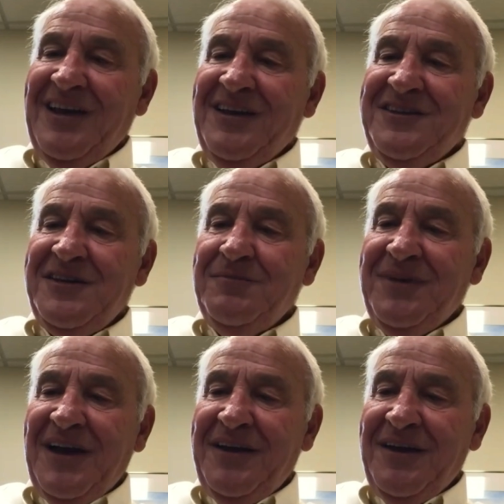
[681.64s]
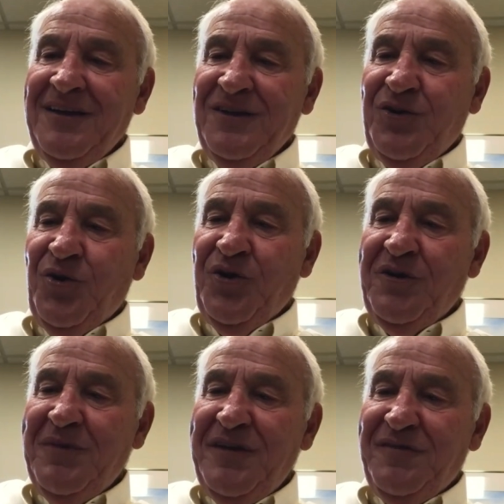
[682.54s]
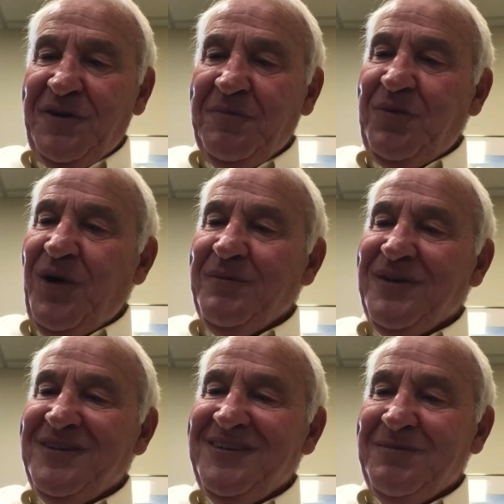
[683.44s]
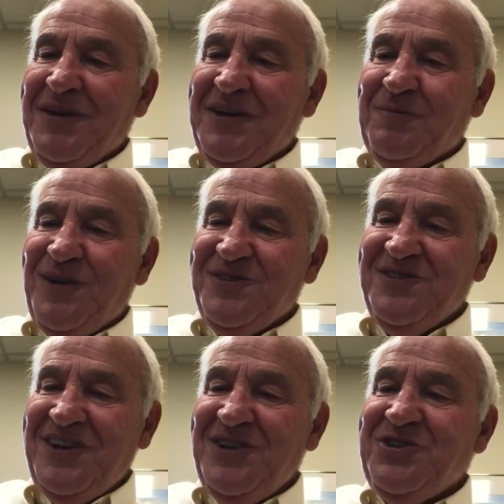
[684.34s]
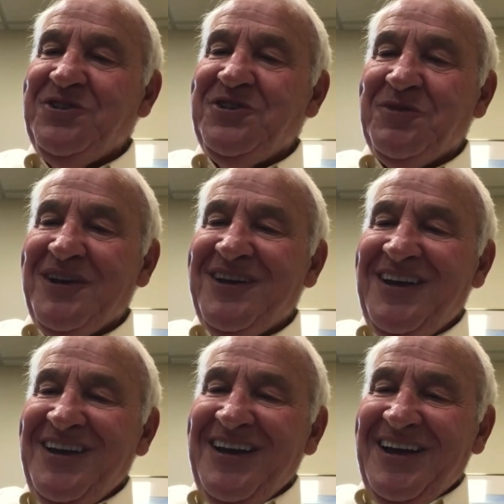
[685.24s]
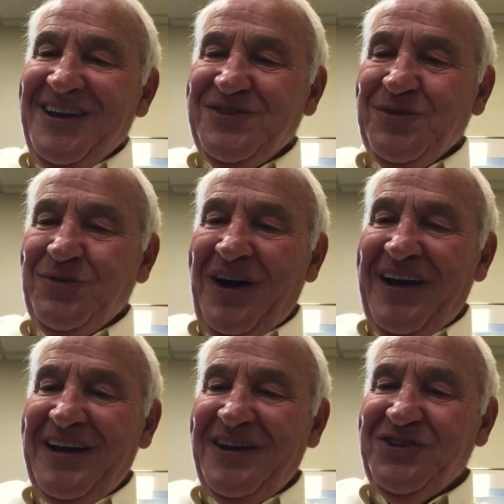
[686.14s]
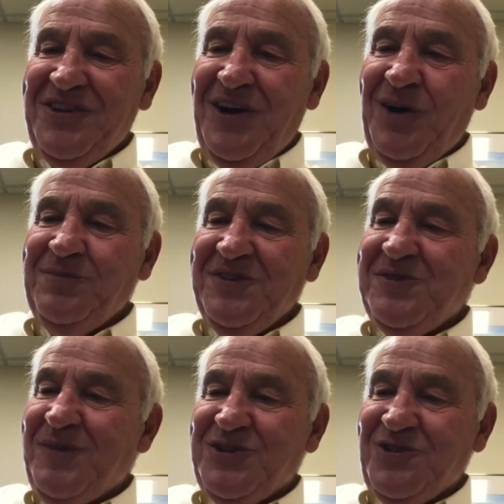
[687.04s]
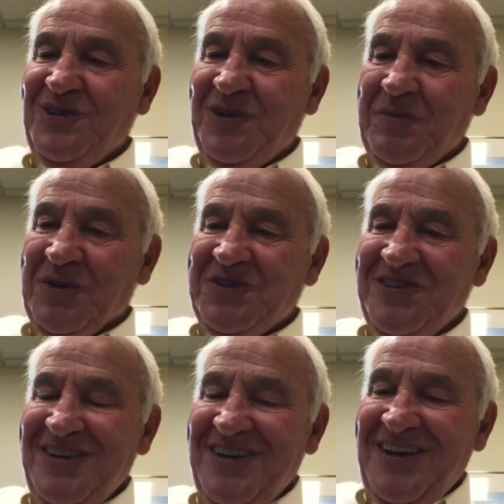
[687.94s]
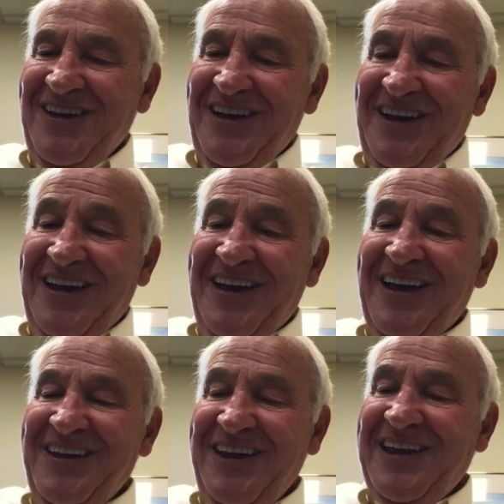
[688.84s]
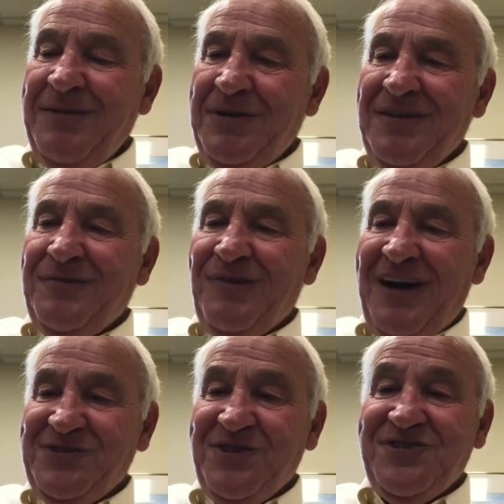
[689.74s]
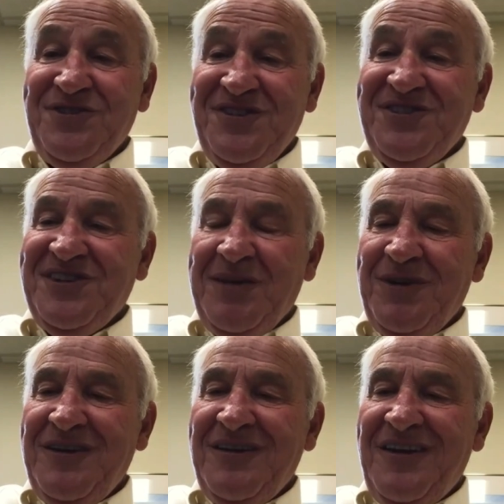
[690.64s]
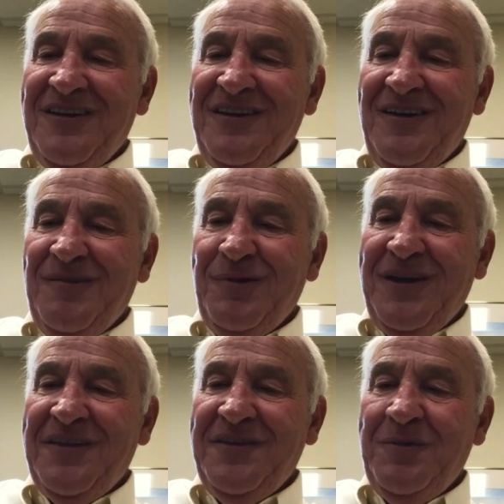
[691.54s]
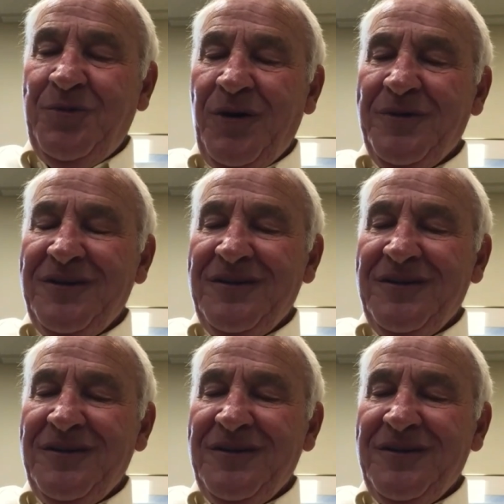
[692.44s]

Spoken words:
And Tim kind of cornered me for an appointment to make a presentation to me as to why I should help the Special Olympics. And he came to Rochester to see me, and we had the appointment.